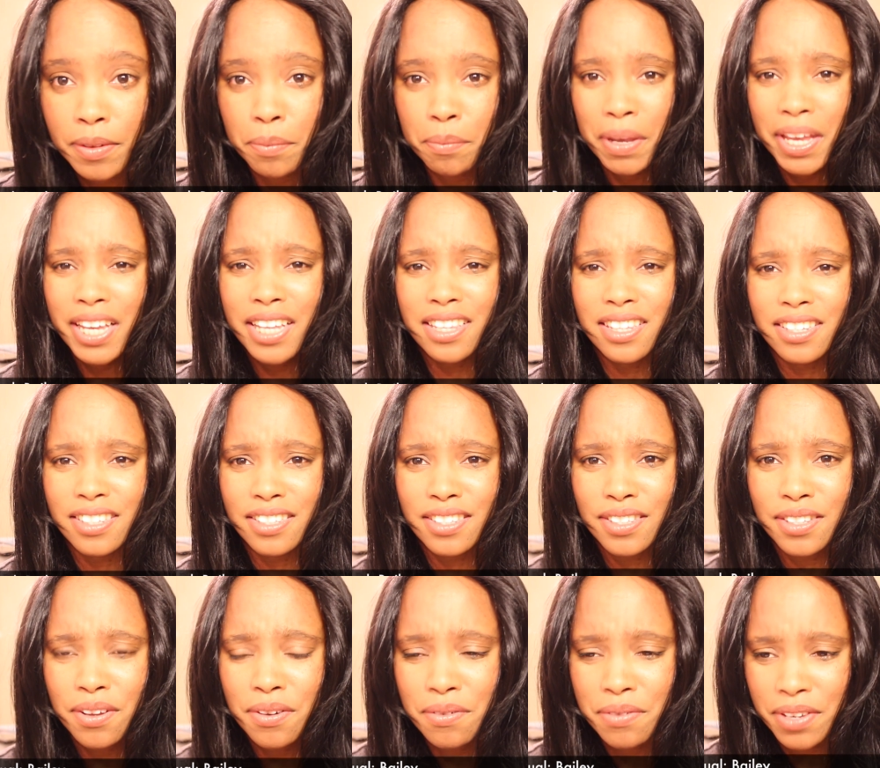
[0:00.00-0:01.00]
Bailey is
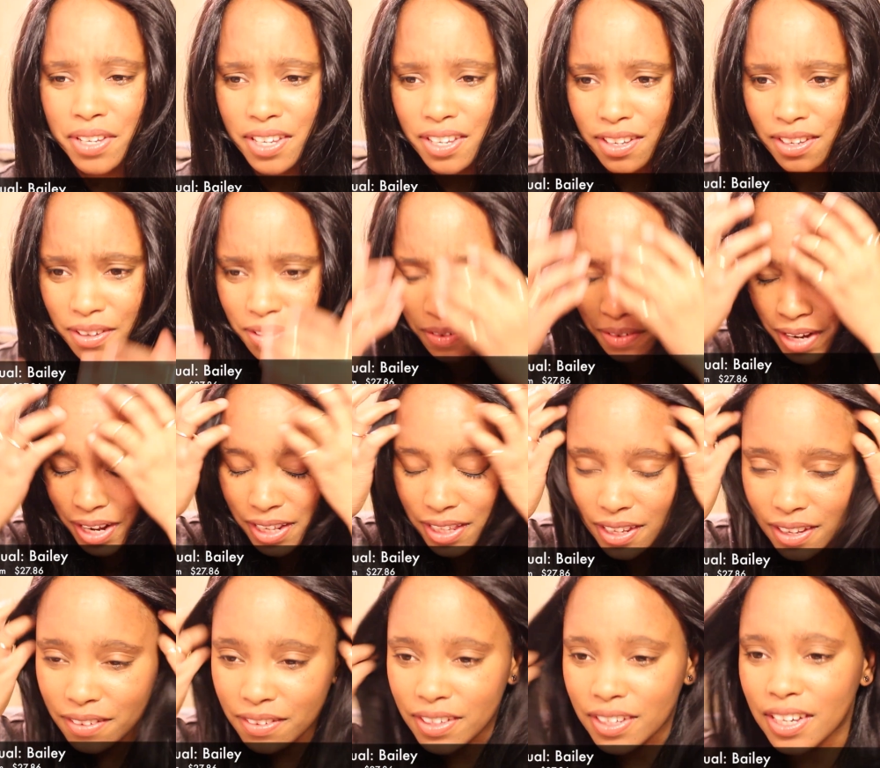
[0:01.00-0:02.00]
so cute. I
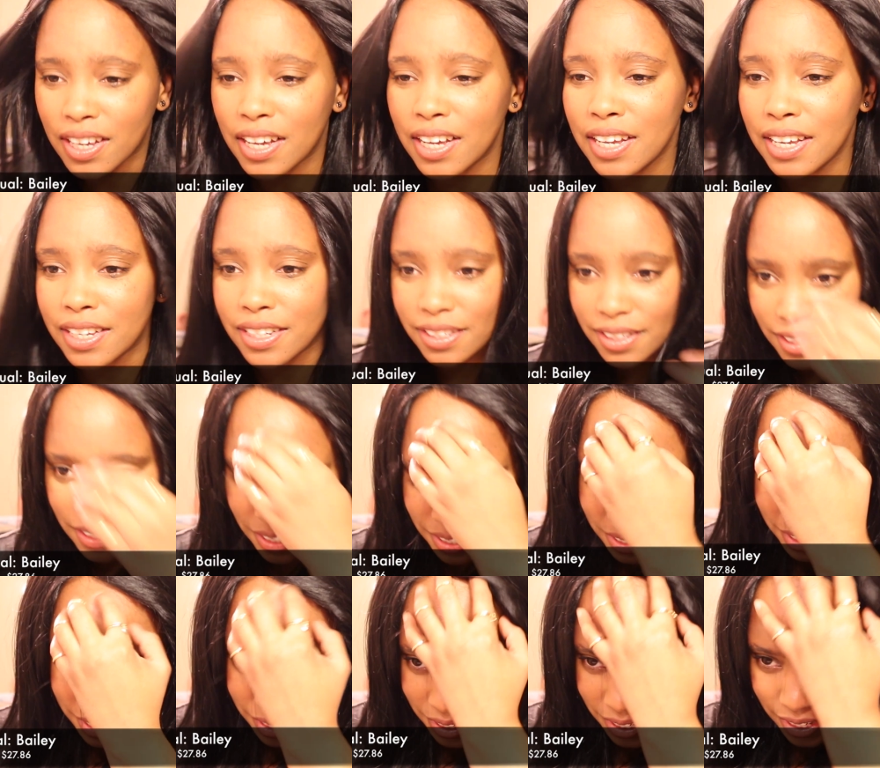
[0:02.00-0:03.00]
love the cut,
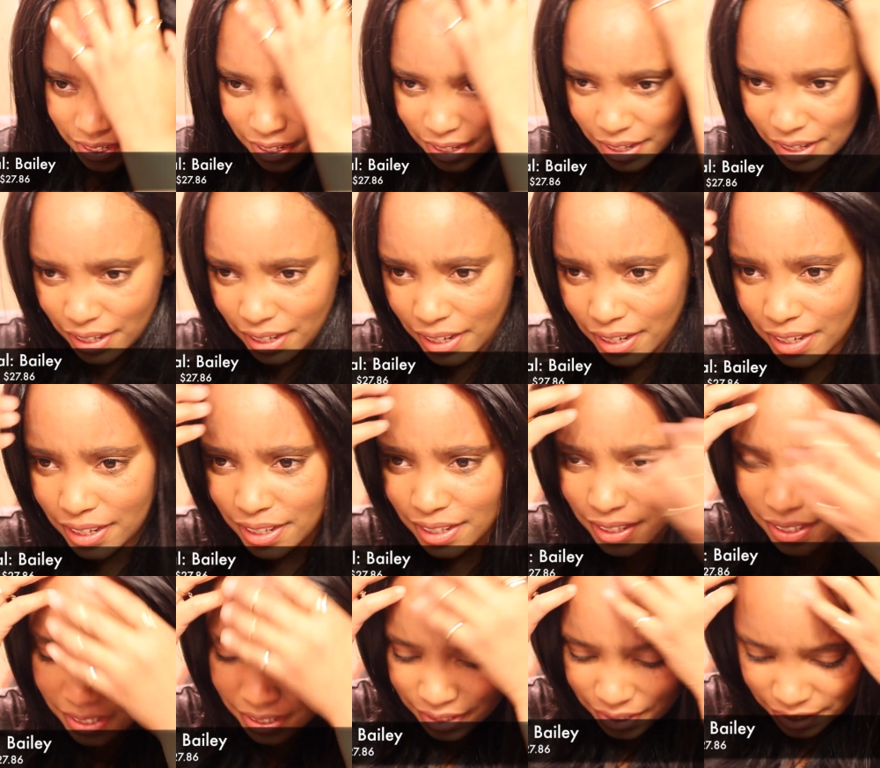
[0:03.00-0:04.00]
honey.
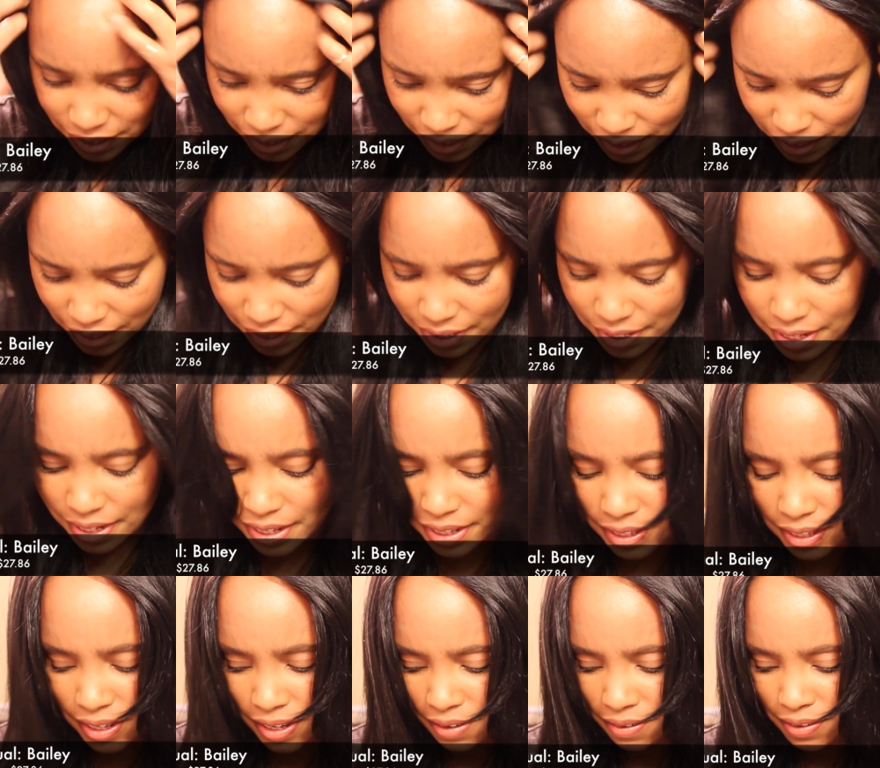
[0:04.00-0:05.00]
I
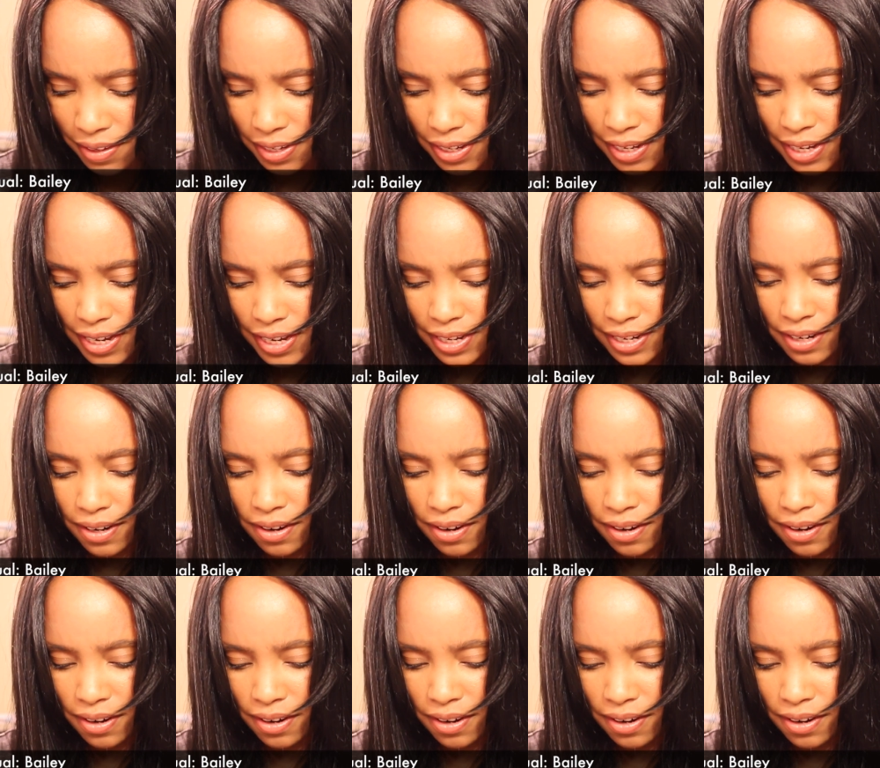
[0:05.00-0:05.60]
love the cut.